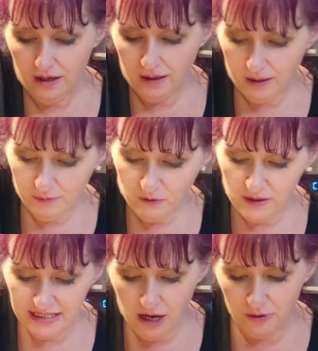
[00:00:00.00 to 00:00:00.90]
for
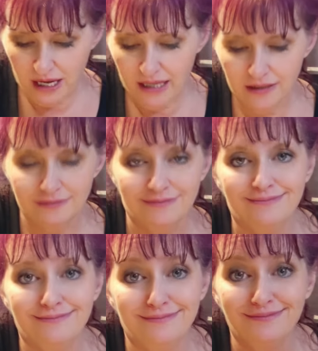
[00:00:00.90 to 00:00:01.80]
us all to kind of
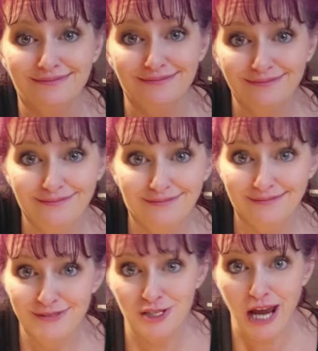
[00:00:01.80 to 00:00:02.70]

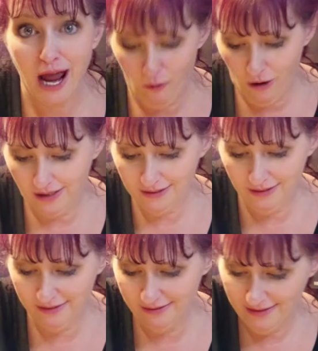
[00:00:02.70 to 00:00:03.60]
chow
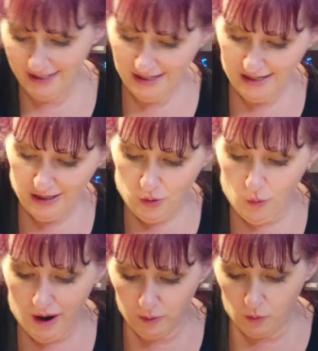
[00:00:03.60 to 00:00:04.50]
on
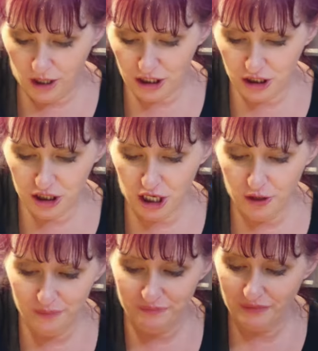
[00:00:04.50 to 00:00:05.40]
while we're watching the
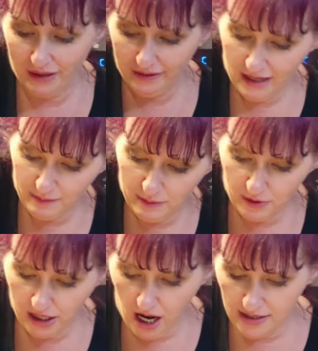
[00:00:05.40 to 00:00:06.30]
show. And that'll be
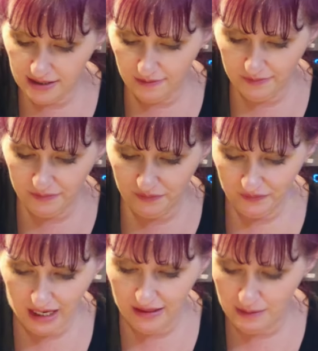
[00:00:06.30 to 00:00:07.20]
pretty awesome.
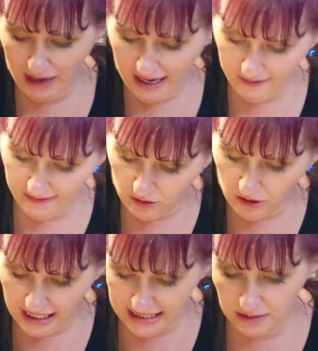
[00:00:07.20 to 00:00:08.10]
And the band, they'll
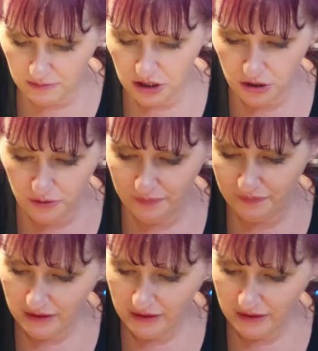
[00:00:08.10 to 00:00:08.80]
like some too.